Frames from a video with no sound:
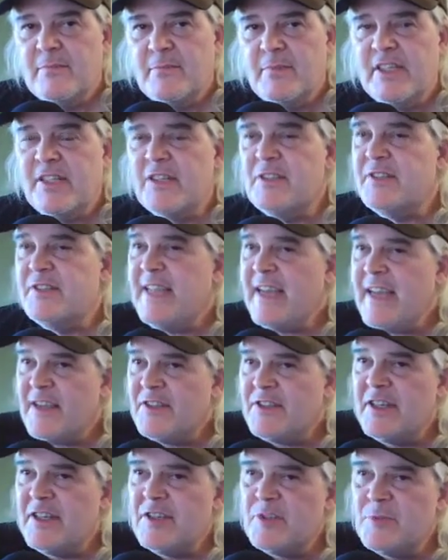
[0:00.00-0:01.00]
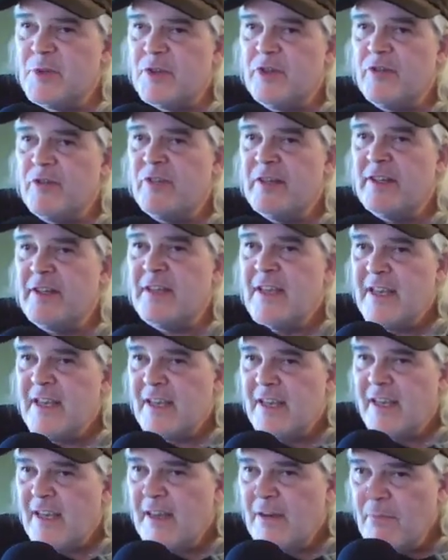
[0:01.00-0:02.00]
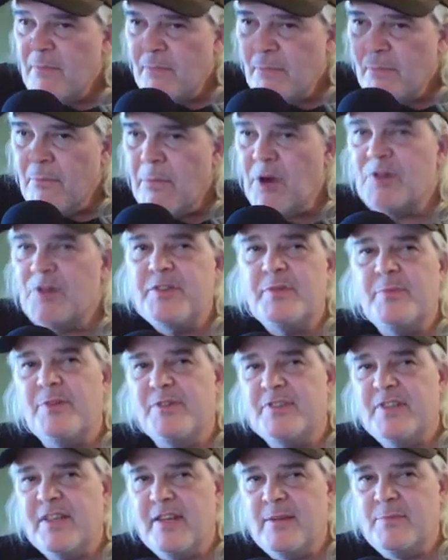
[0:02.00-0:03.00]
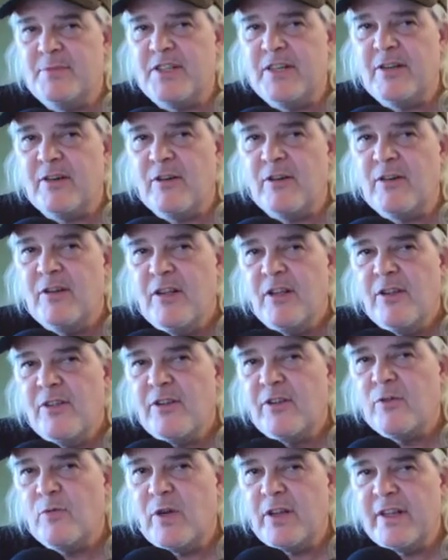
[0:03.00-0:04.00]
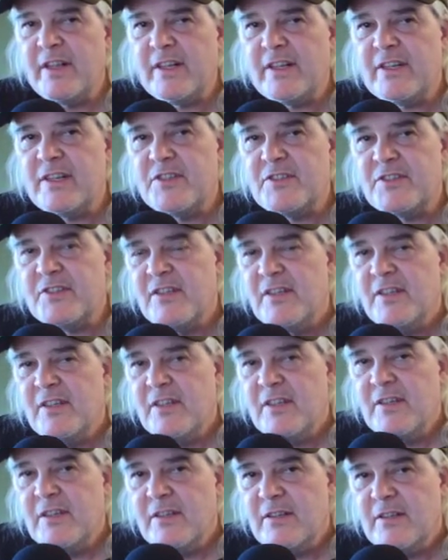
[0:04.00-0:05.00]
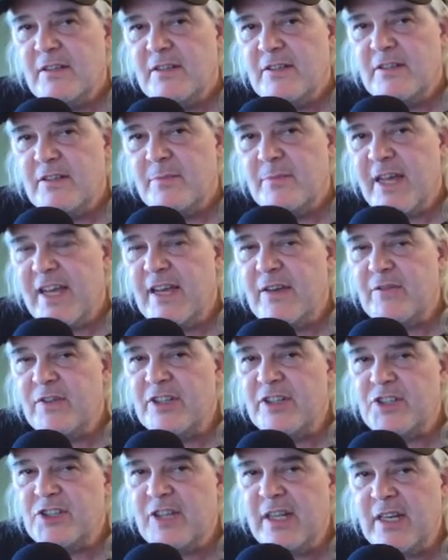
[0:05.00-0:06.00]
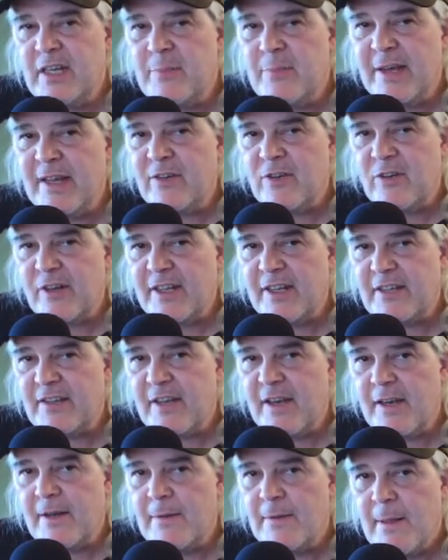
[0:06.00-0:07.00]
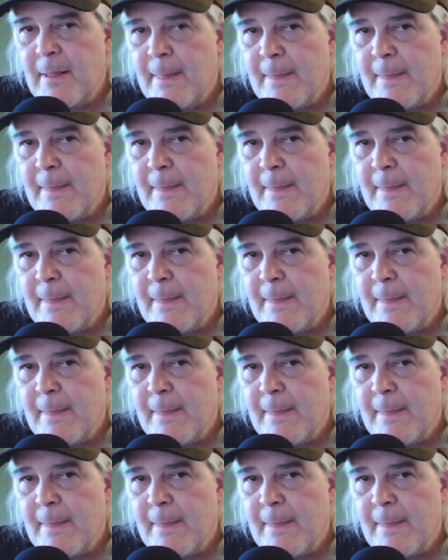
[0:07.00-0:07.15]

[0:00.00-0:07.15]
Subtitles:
Because Daz has proven multiple times here their willingness to behave in a shady manner like that.